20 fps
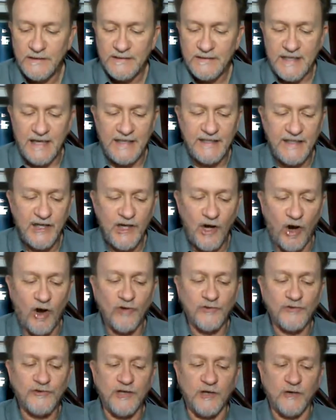that ye
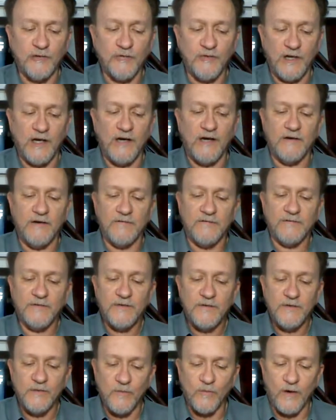also love
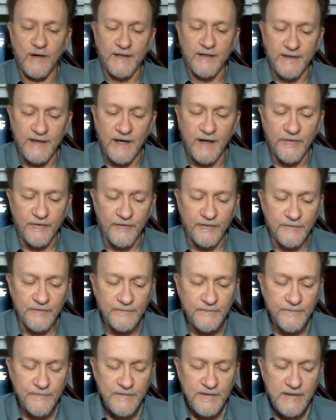one another.
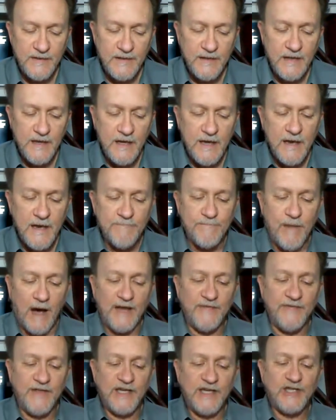
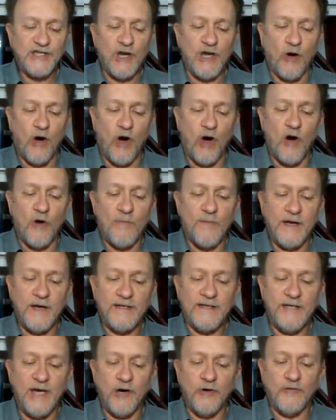By this shall all
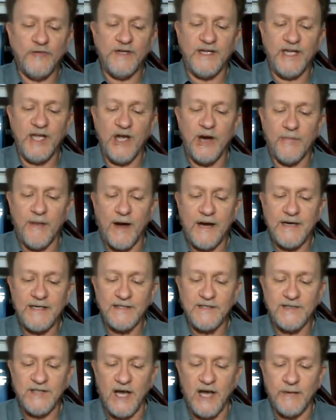men know that ye are my
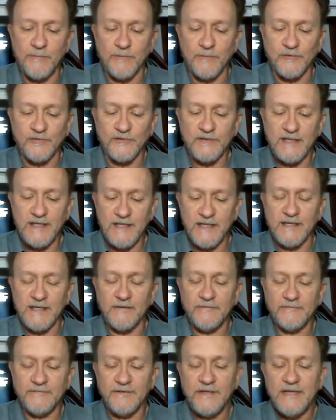disciples,
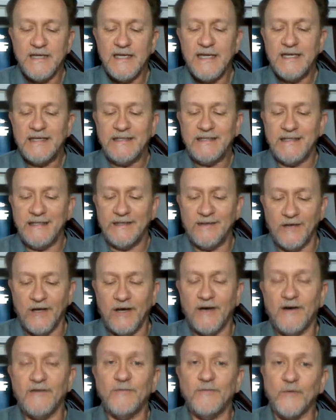if ye
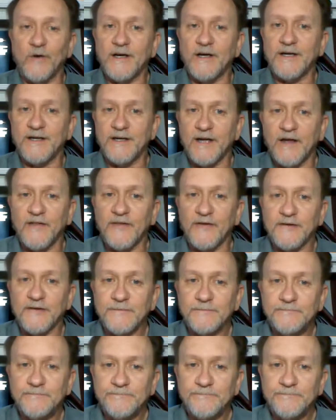love one another.